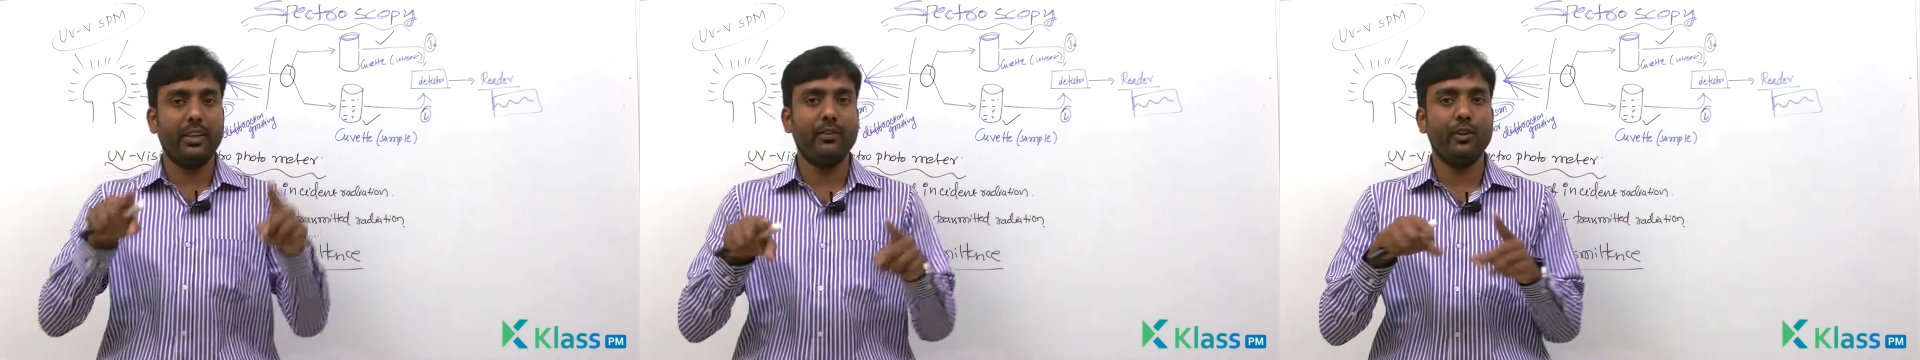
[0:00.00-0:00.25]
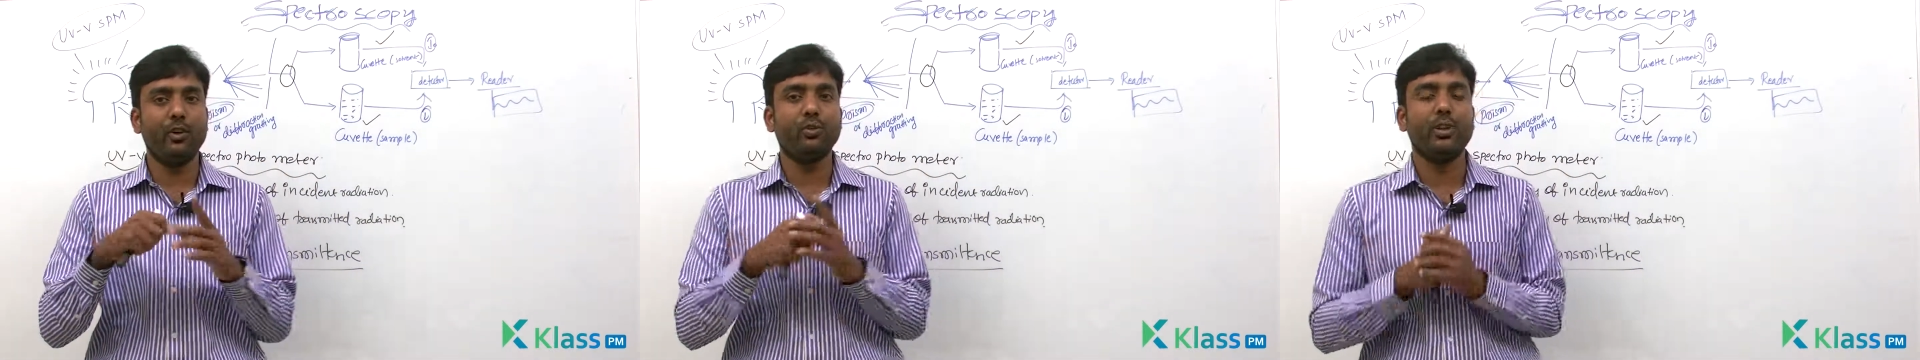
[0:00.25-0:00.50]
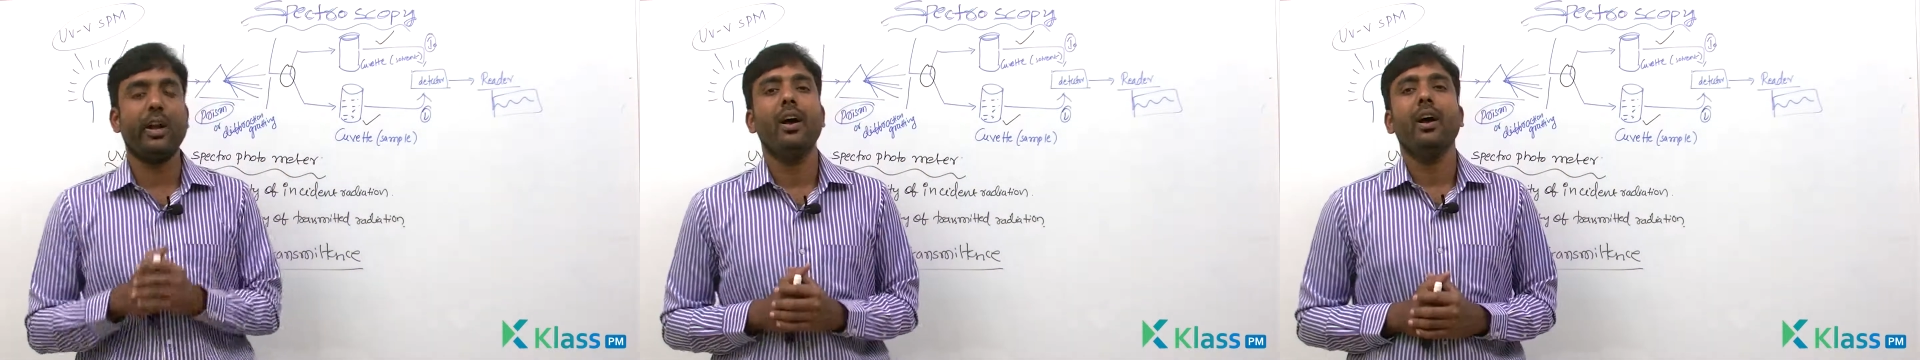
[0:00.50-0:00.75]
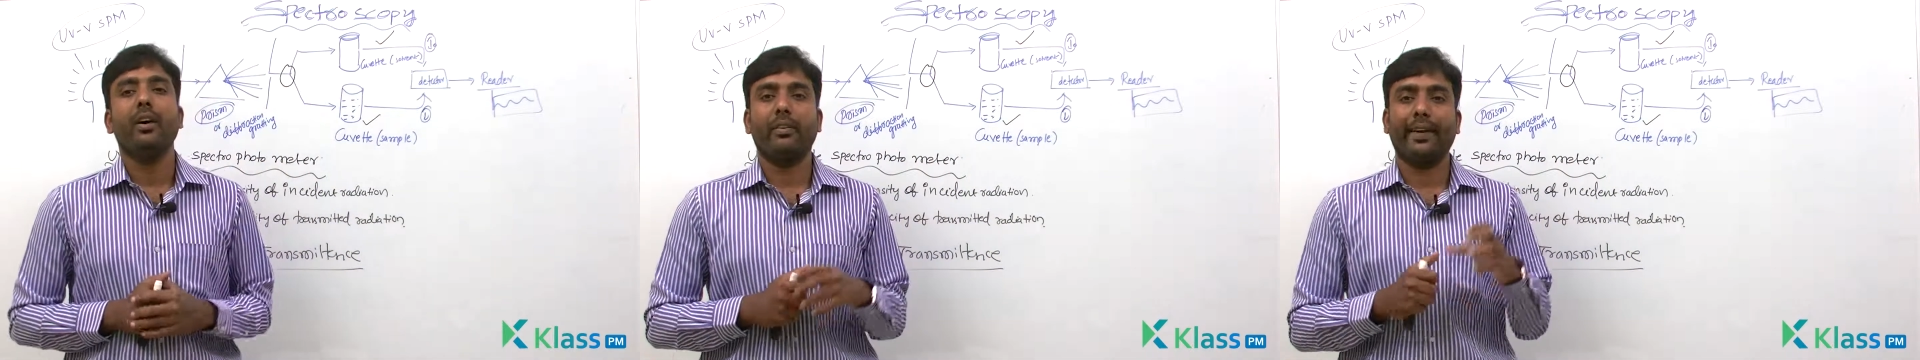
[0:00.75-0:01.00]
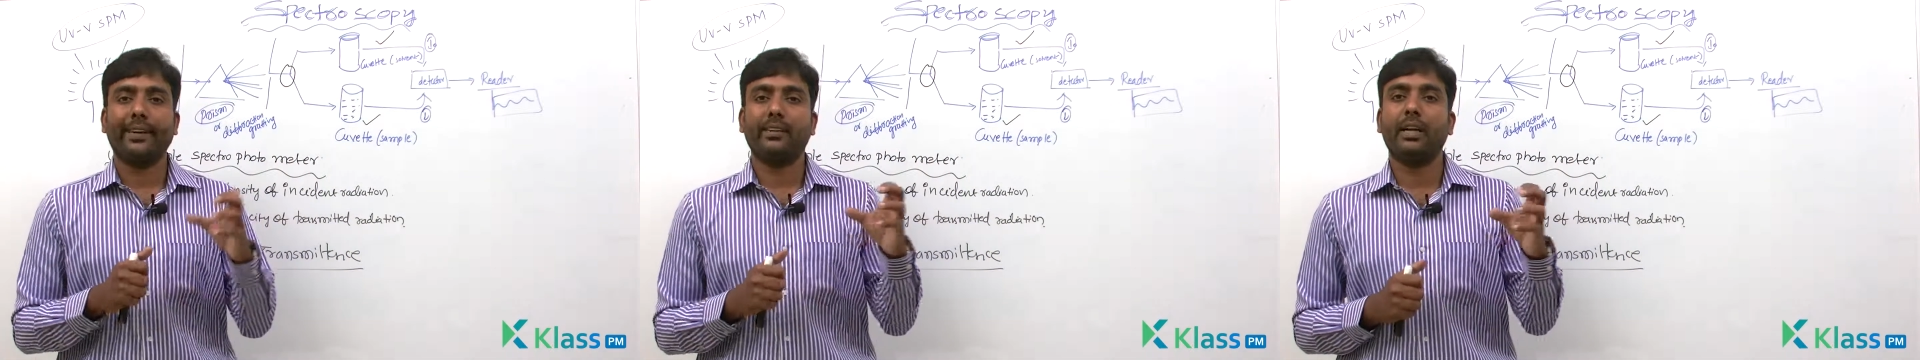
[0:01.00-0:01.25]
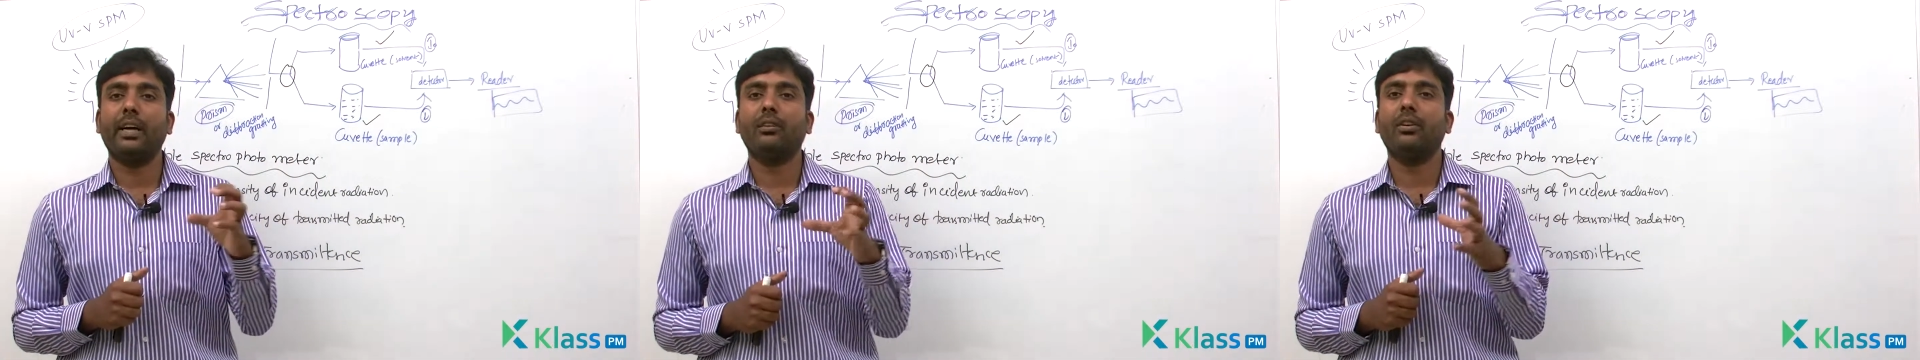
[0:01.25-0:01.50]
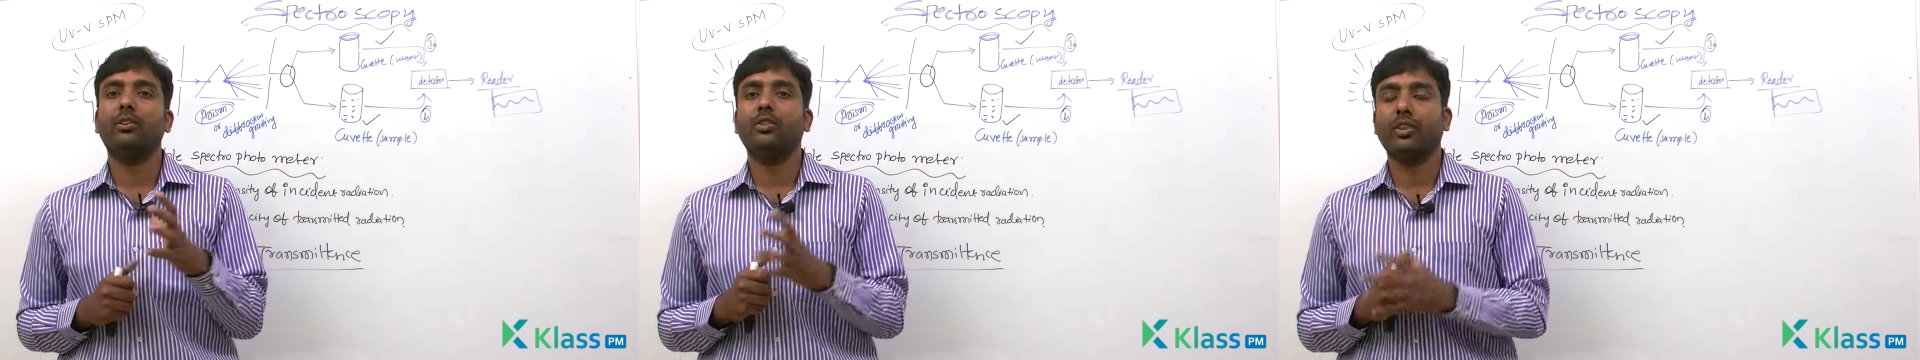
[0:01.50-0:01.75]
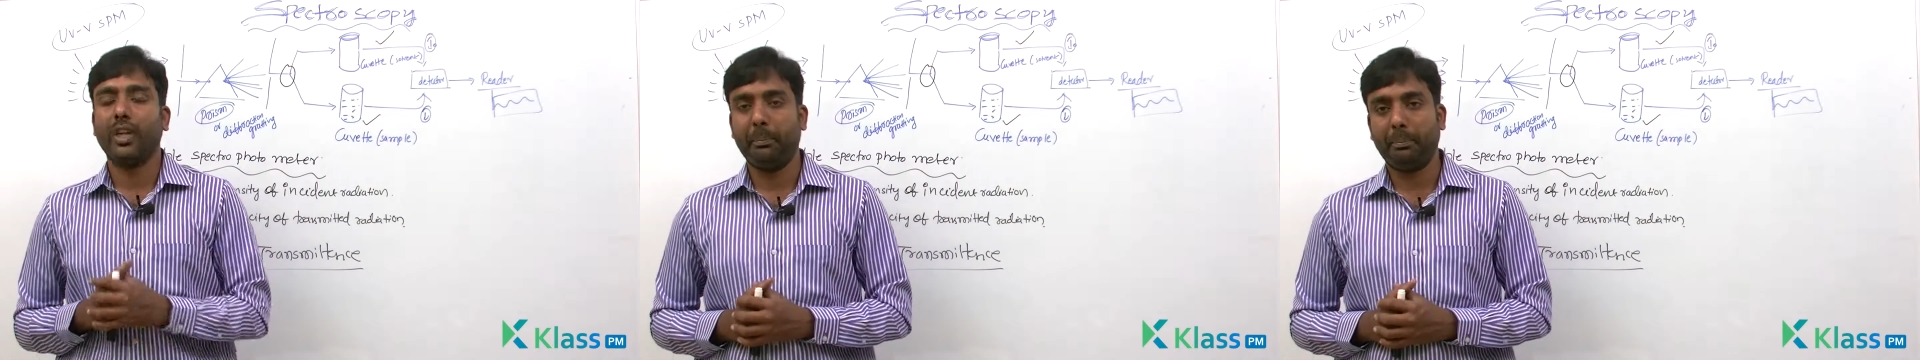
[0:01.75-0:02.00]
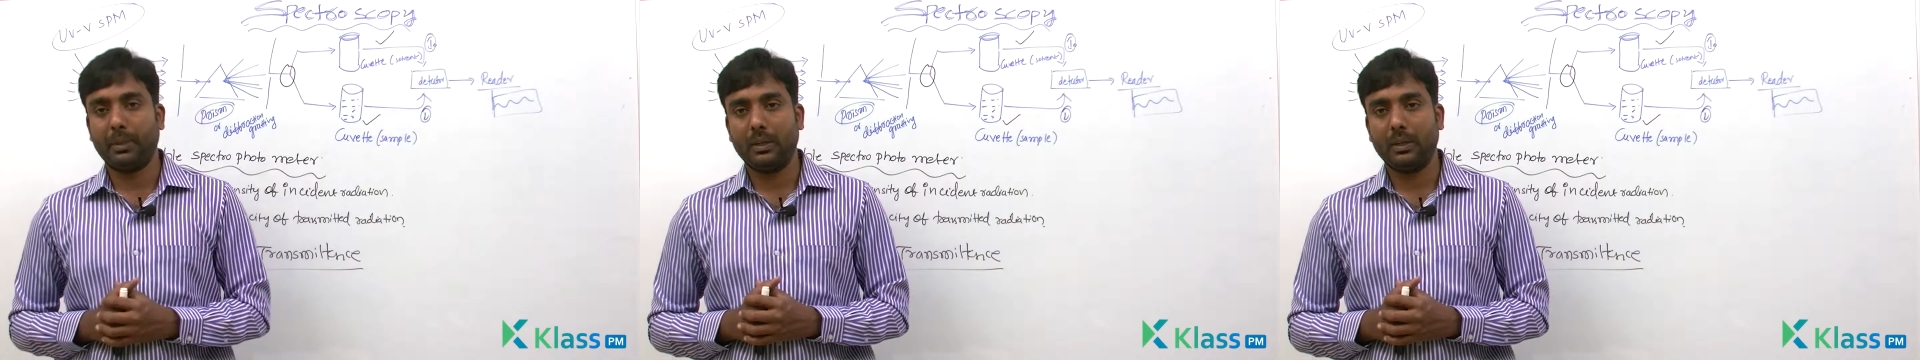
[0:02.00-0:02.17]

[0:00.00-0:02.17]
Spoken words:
they use a rectangular shape.